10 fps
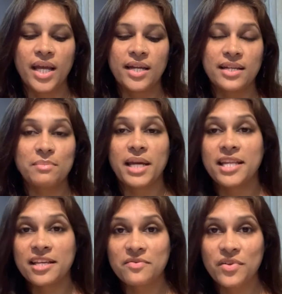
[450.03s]
till my
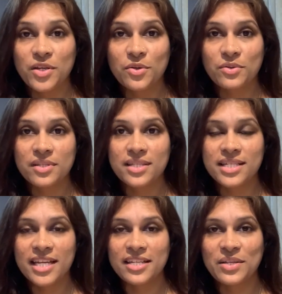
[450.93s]
next video
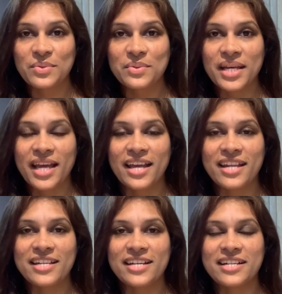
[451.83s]
stay tuned
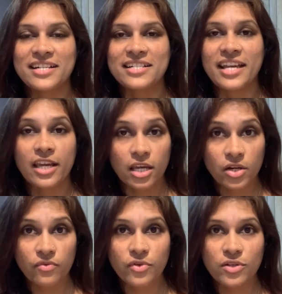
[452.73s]
and uh, take care
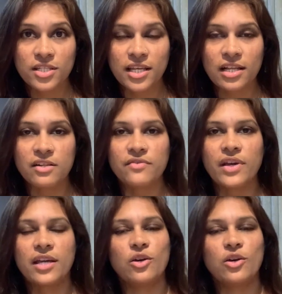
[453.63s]
of yourself uh,